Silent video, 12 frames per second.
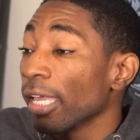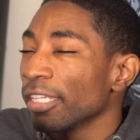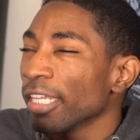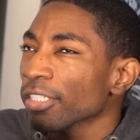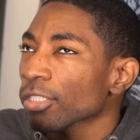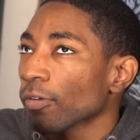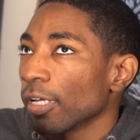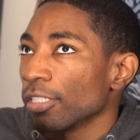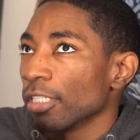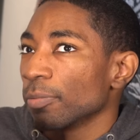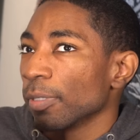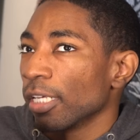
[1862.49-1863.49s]
and that's
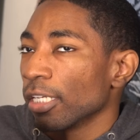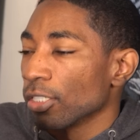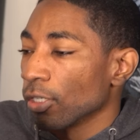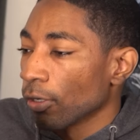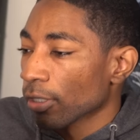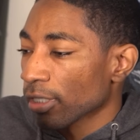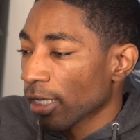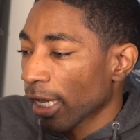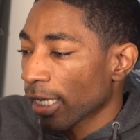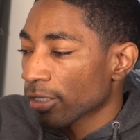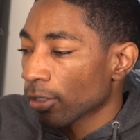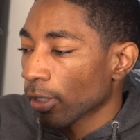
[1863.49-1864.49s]
crazy. It's been hit as long as it
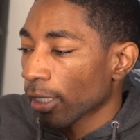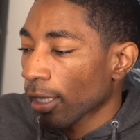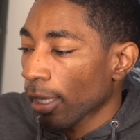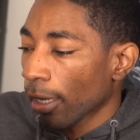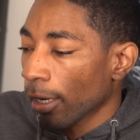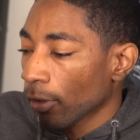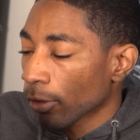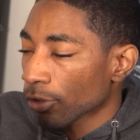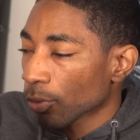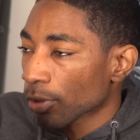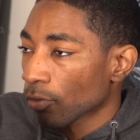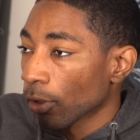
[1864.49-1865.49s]
has. I know, like,
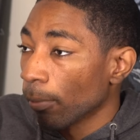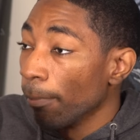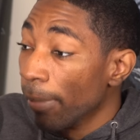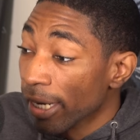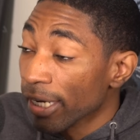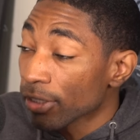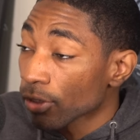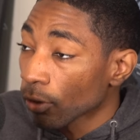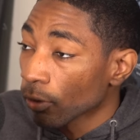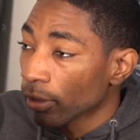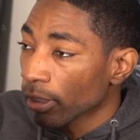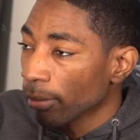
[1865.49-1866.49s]
Eldlich was a real menace
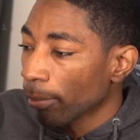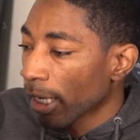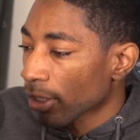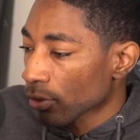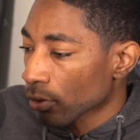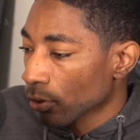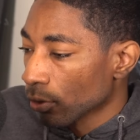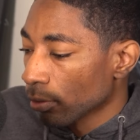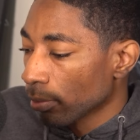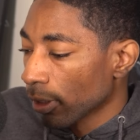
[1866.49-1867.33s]
early in Master Duel,